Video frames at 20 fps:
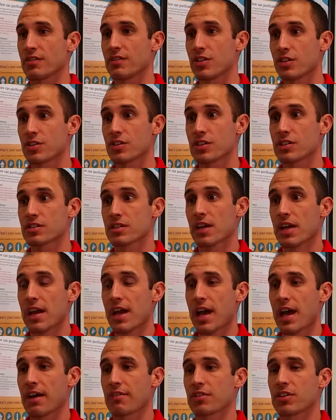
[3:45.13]
If you're just
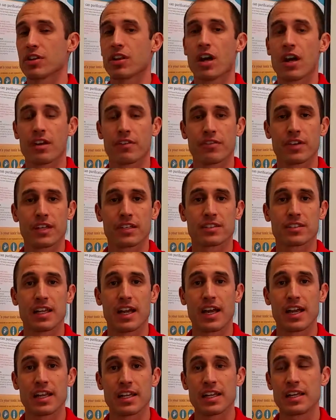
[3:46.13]
having a lot of
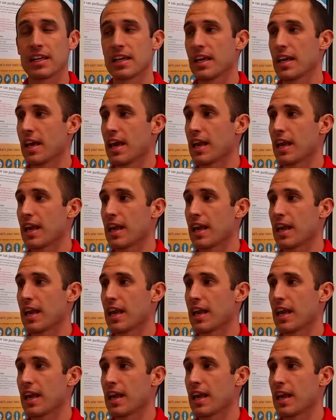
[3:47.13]
anxiety,